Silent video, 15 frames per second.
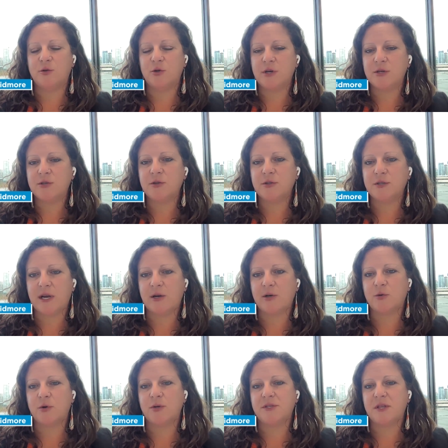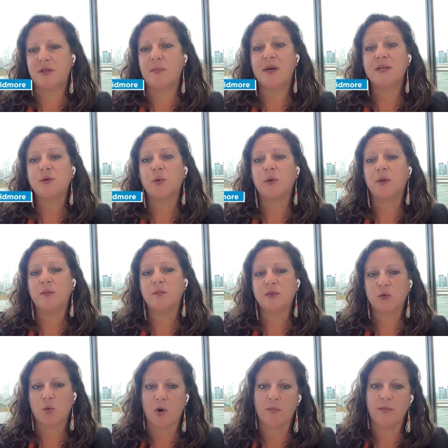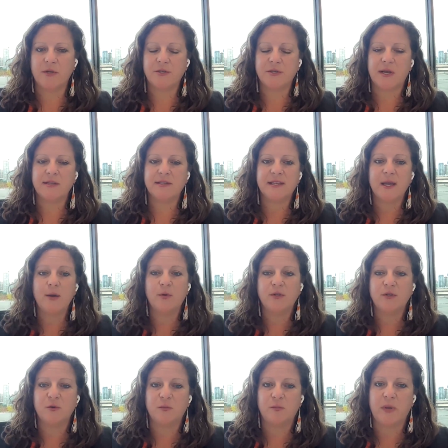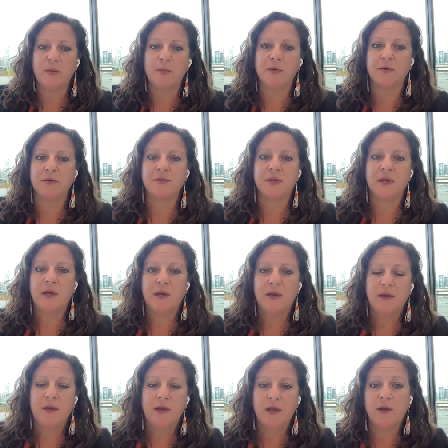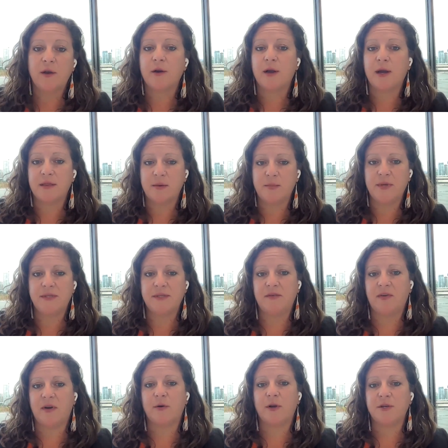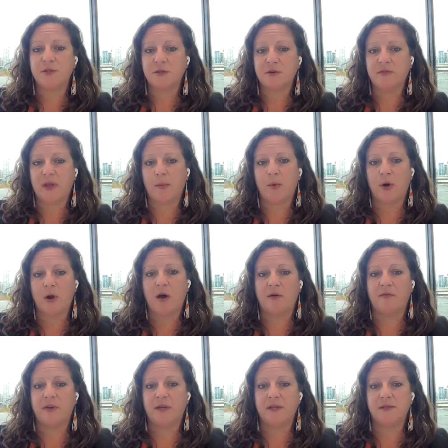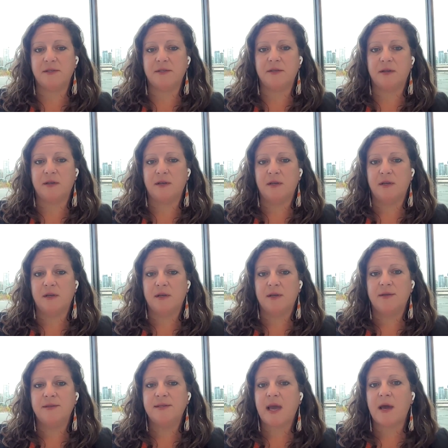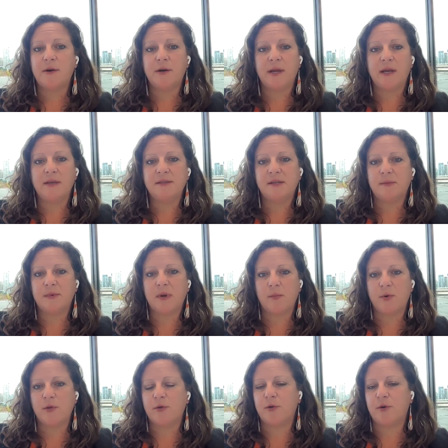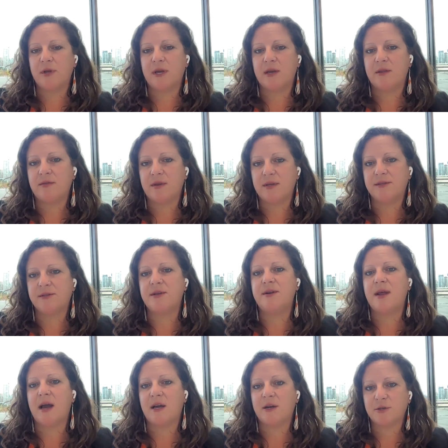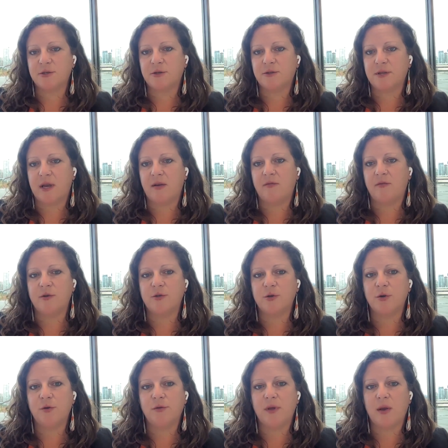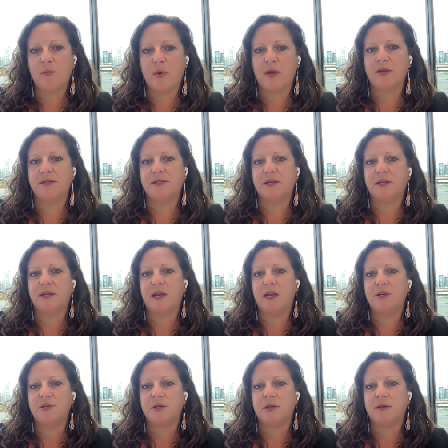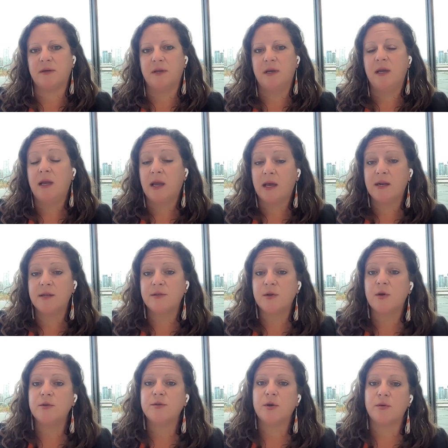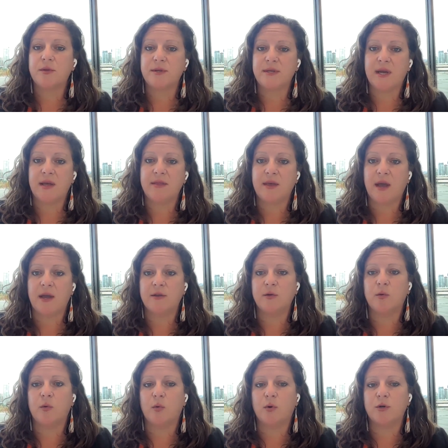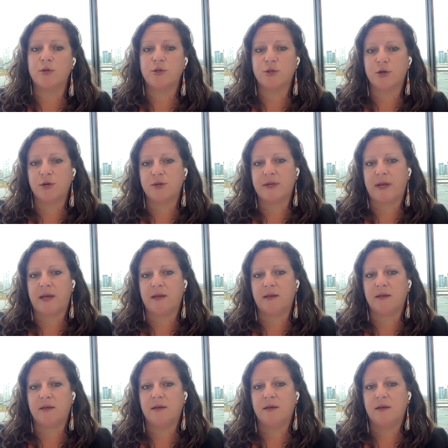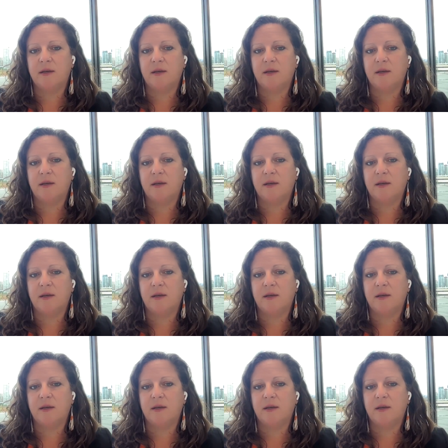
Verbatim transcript: and traditional territories of the Musqueam, Squamish, and Tsleil-Waututh peoples here at the BC Federation of Labor Office. Saturday, September 30th, is the National Day for Truth and Reconciliation, and it's also the 10th annual Orange Shirt Day.